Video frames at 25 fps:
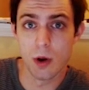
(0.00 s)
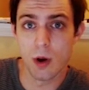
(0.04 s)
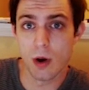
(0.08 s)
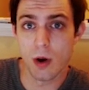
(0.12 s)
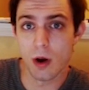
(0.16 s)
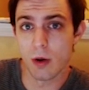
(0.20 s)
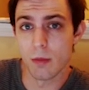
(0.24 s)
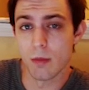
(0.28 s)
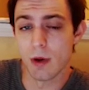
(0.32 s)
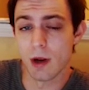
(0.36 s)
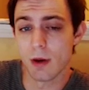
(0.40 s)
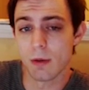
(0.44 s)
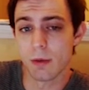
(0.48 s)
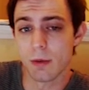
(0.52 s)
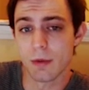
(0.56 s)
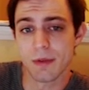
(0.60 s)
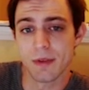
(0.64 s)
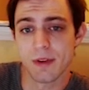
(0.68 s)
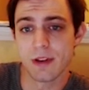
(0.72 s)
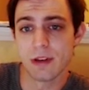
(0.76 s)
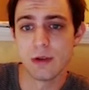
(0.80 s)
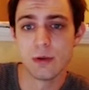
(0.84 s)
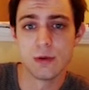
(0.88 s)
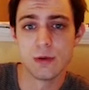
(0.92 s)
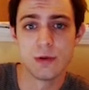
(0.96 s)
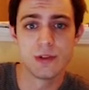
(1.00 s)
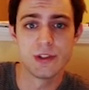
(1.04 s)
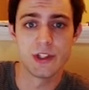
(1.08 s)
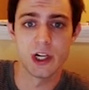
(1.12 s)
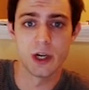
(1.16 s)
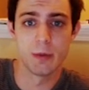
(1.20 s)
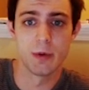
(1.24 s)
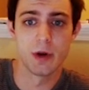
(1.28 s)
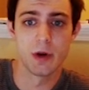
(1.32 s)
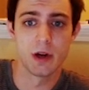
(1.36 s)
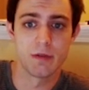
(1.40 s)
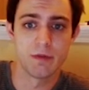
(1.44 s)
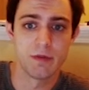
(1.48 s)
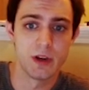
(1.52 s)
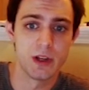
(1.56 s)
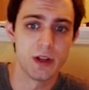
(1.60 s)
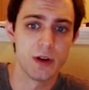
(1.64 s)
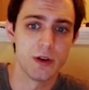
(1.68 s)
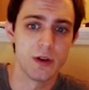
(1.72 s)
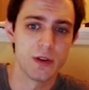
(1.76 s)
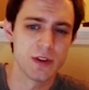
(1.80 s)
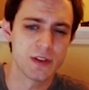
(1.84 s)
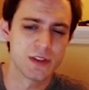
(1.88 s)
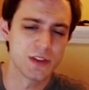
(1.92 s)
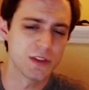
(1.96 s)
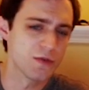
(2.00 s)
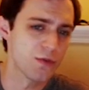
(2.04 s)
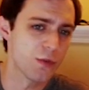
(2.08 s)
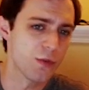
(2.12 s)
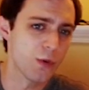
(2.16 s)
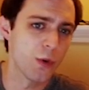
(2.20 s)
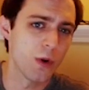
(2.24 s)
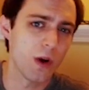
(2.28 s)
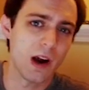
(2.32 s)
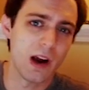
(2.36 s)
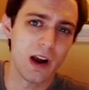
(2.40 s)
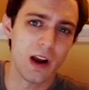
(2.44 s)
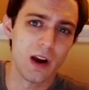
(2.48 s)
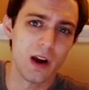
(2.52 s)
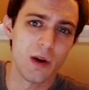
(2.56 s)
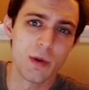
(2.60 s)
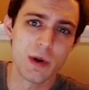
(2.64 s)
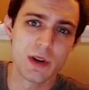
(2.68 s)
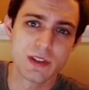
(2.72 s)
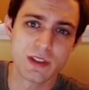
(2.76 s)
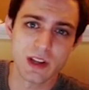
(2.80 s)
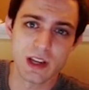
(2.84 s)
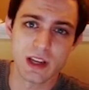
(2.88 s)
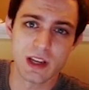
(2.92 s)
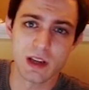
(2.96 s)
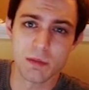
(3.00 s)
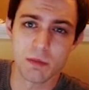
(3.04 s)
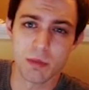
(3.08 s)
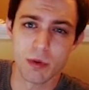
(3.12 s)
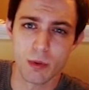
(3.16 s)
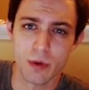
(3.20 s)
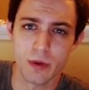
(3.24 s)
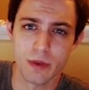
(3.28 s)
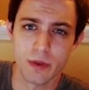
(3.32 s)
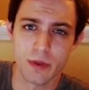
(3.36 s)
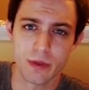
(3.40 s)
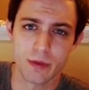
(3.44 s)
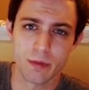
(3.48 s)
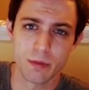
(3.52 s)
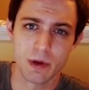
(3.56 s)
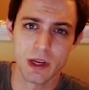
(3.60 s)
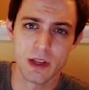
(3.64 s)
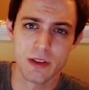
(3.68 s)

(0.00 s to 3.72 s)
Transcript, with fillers: I'm back with a new jailbreak video. This is for i O S eight point three.